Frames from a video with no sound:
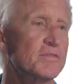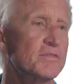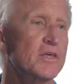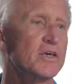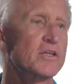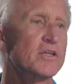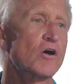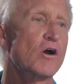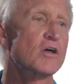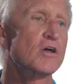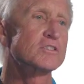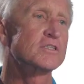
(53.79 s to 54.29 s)

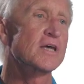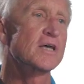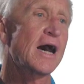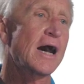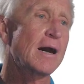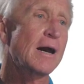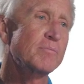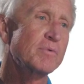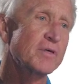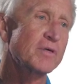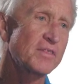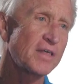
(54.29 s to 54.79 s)
Then on
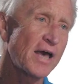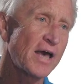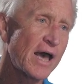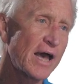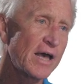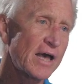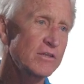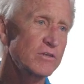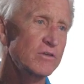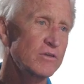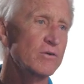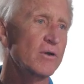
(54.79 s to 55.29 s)
top of
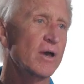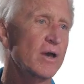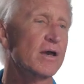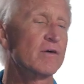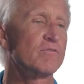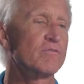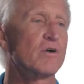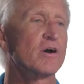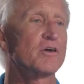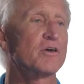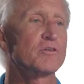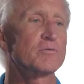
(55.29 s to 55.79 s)
that, you
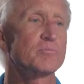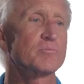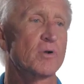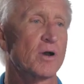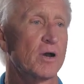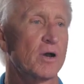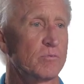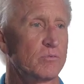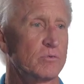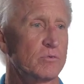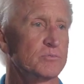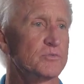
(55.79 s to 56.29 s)
have other
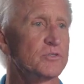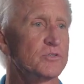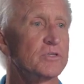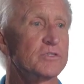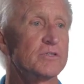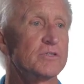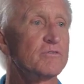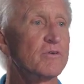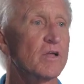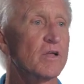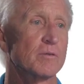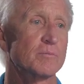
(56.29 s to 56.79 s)
problems that
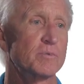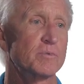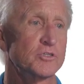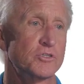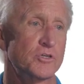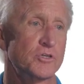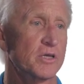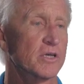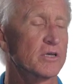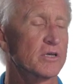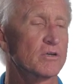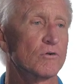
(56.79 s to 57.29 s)
develop
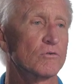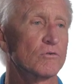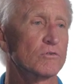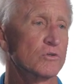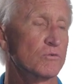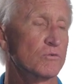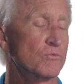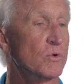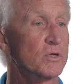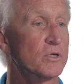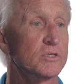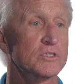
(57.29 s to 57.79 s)
as you get
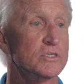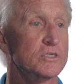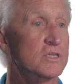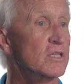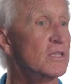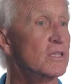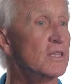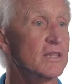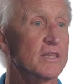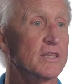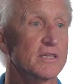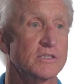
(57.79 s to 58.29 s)
older. One is
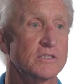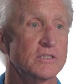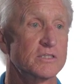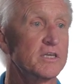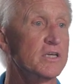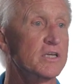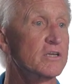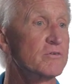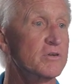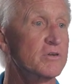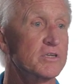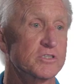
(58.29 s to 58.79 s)
a
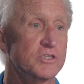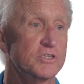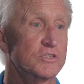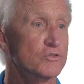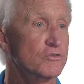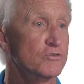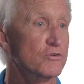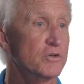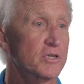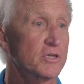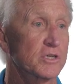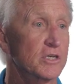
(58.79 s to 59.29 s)
decrease in
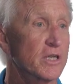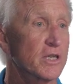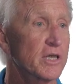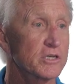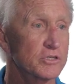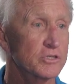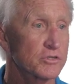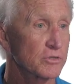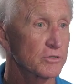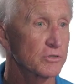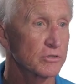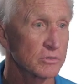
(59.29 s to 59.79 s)

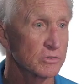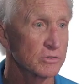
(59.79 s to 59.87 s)
circulation.